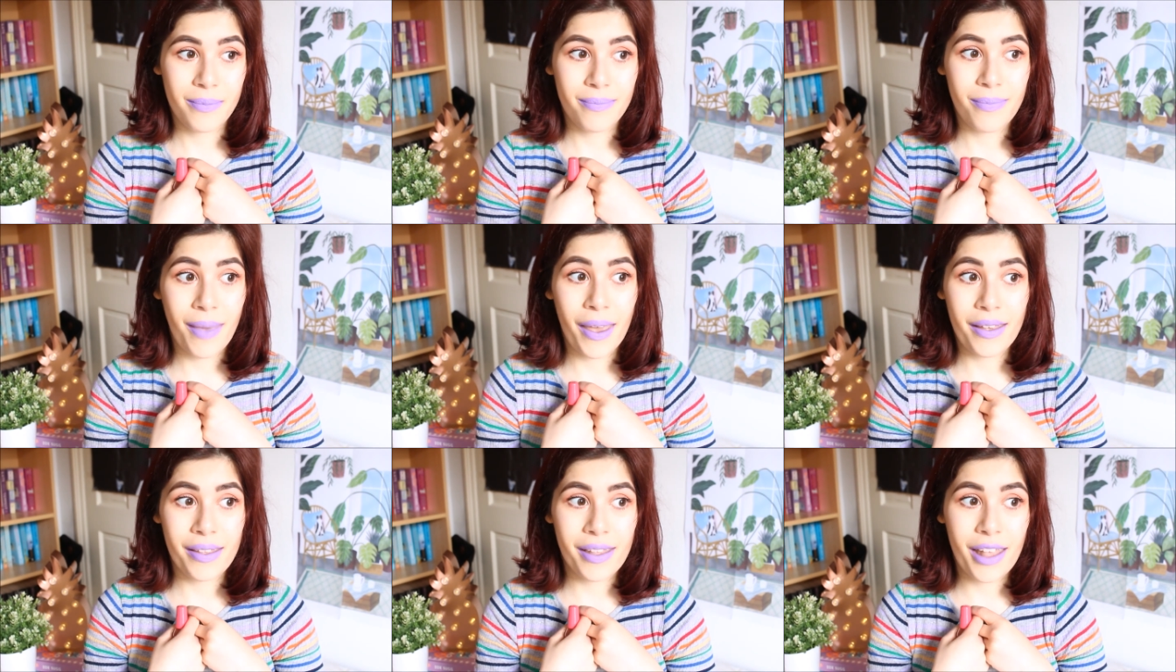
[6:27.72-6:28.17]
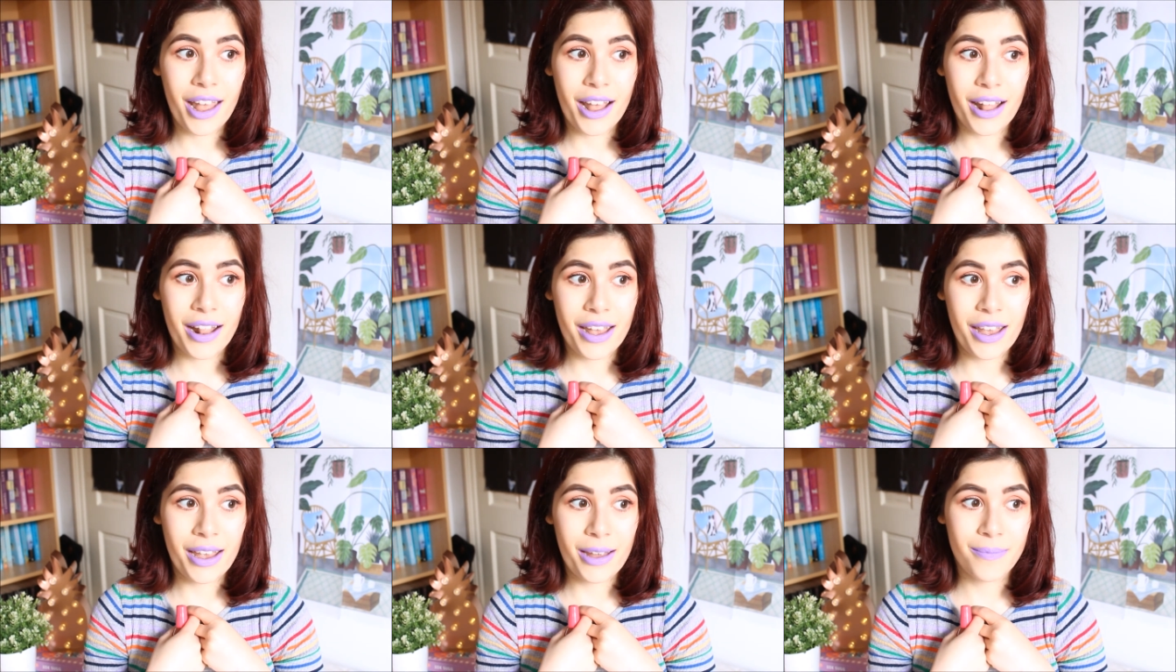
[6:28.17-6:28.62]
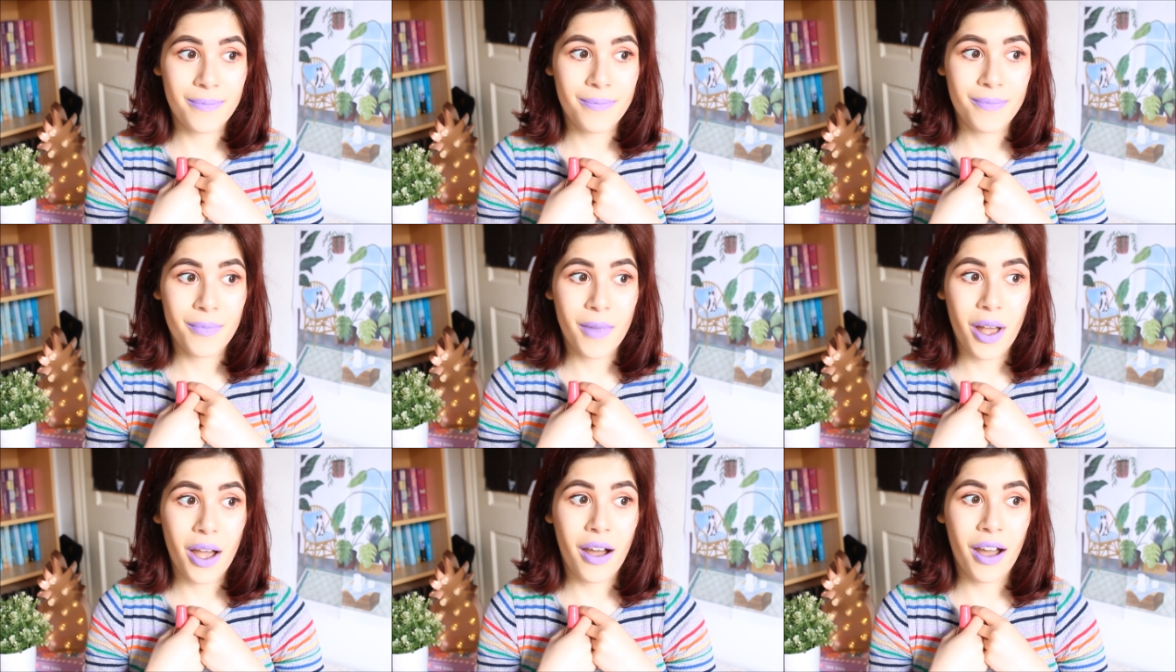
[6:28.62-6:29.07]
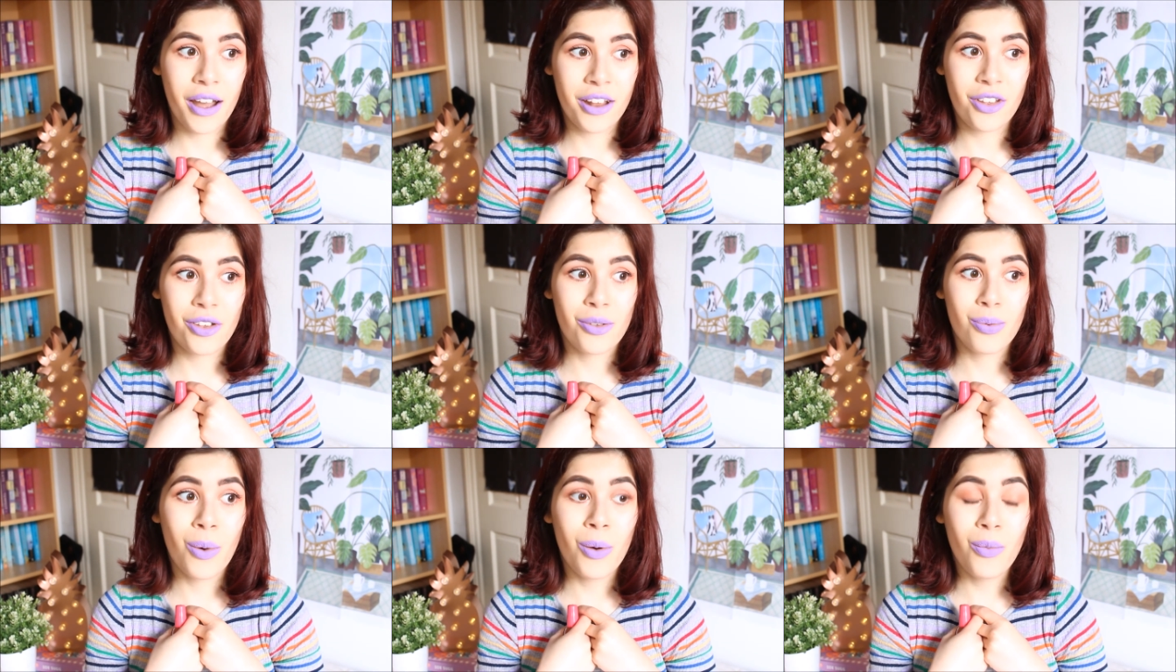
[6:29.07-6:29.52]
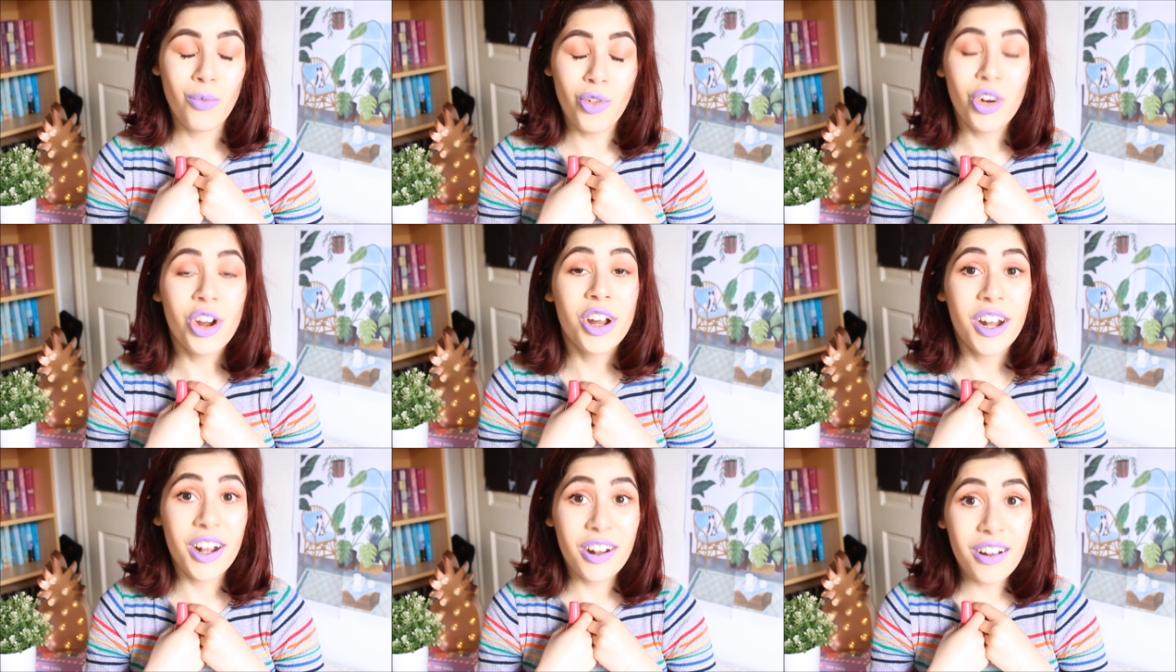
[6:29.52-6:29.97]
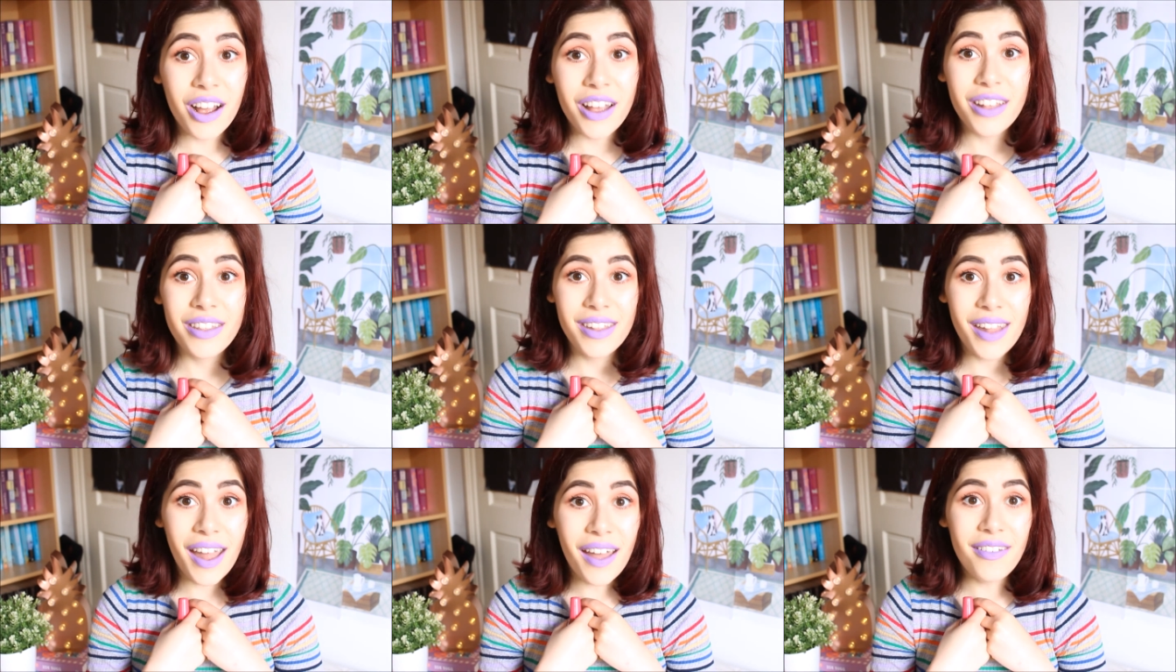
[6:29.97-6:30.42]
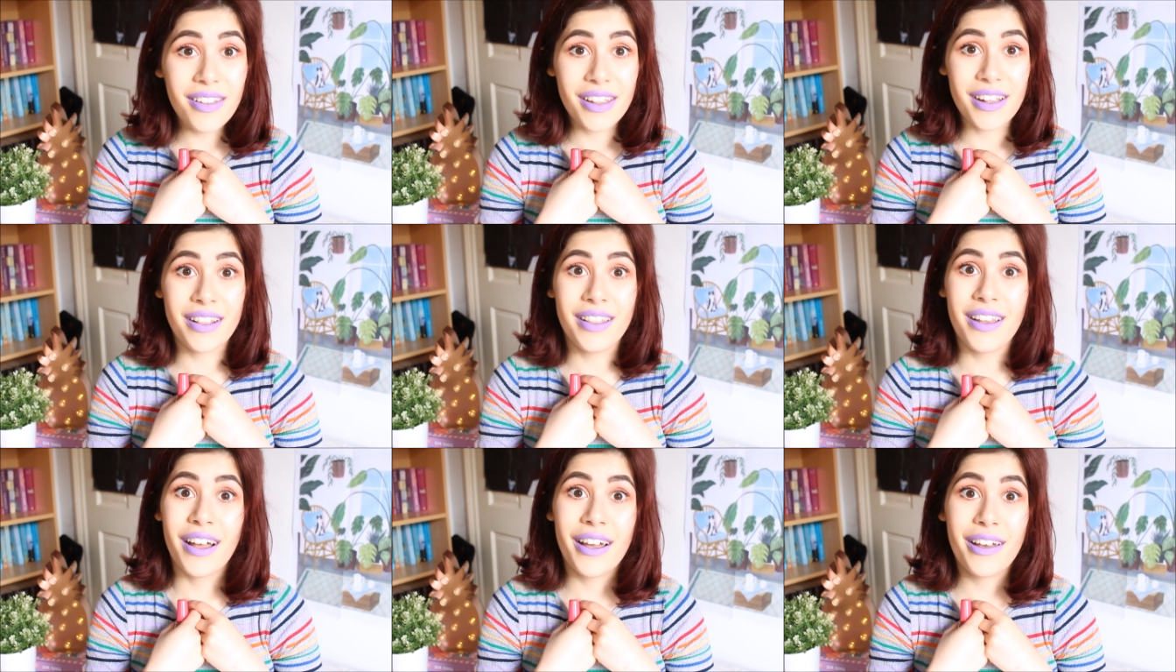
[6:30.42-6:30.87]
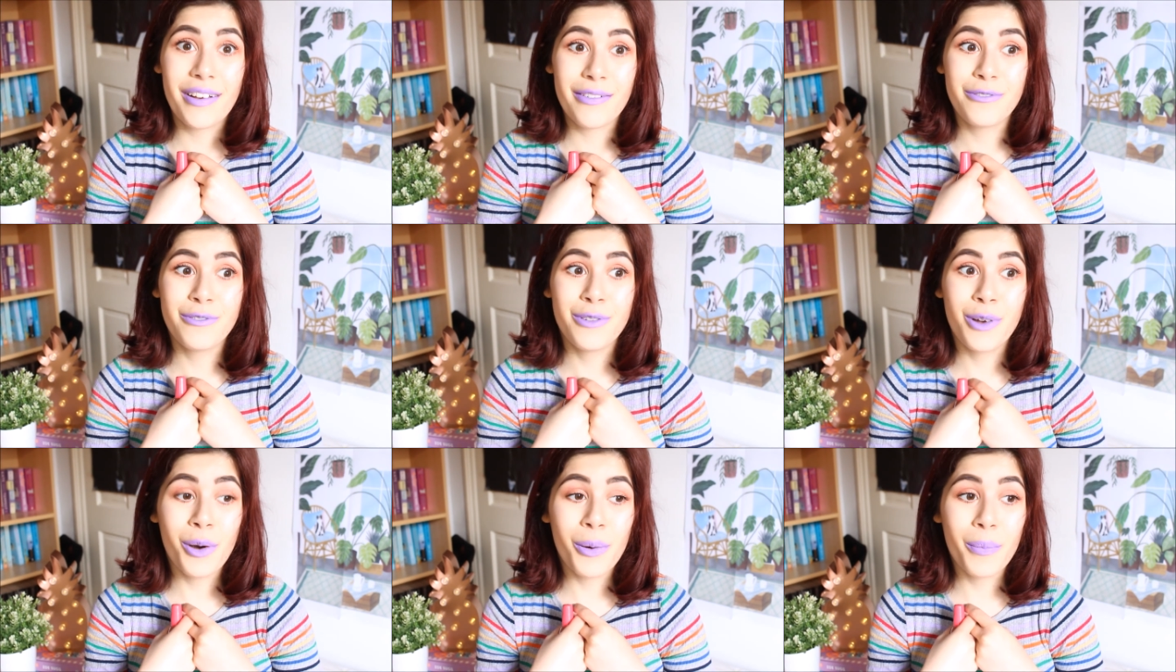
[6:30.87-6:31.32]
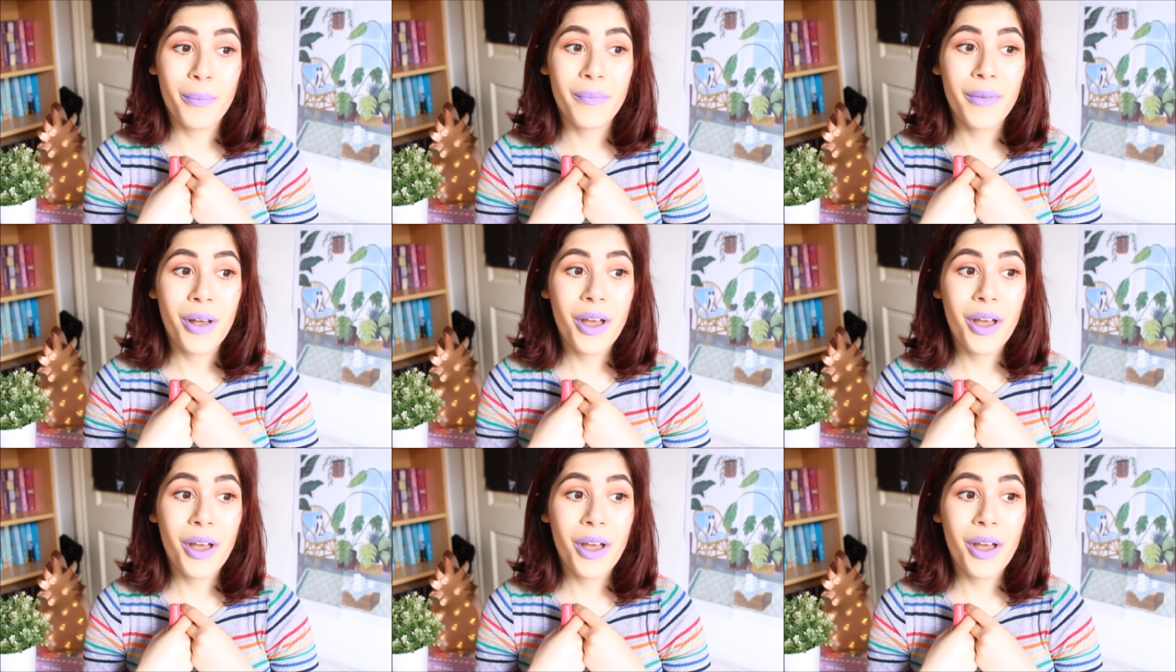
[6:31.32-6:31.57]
basically I just want really nice nails in life, not